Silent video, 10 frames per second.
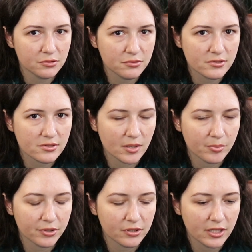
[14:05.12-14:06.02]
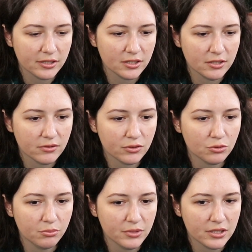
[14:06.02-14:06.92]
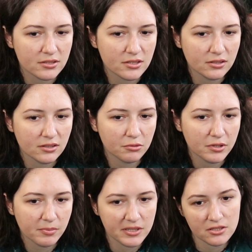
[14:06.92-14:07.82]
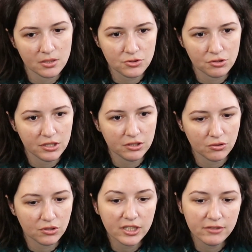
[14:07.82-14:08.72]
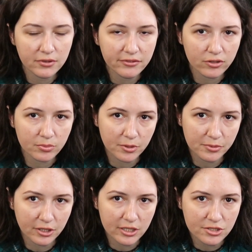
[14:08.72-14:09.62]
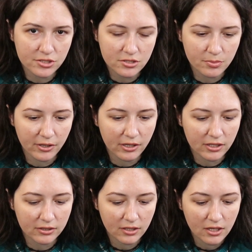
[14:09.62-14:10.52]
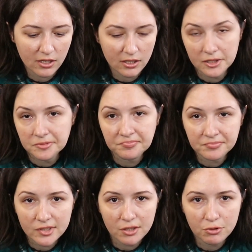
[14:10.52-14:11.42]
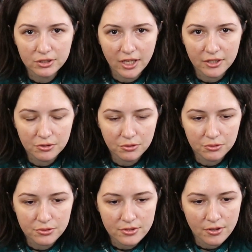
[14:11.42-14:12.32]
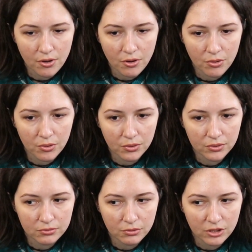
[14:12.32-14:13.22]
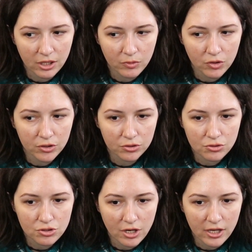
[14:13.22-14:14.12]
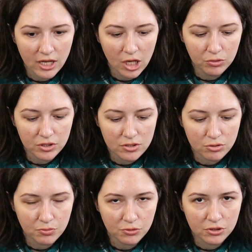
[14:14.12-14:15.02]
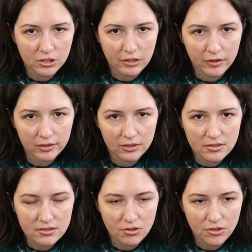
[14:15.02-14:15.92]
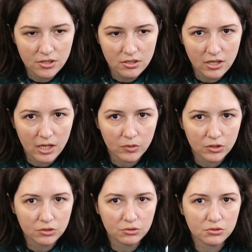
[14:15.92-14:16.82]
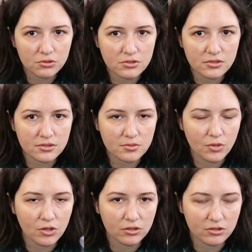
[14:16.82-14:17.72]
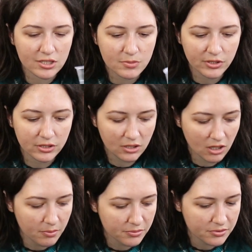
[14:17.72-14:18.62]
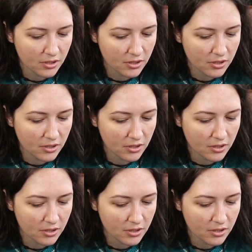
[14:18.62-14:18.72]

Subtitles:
use some perlite even to mix it with my substrate or even for propagations, but what can you do? So what I'm going to try out is to put it directly in soil. I'm going to use this small transparent cup.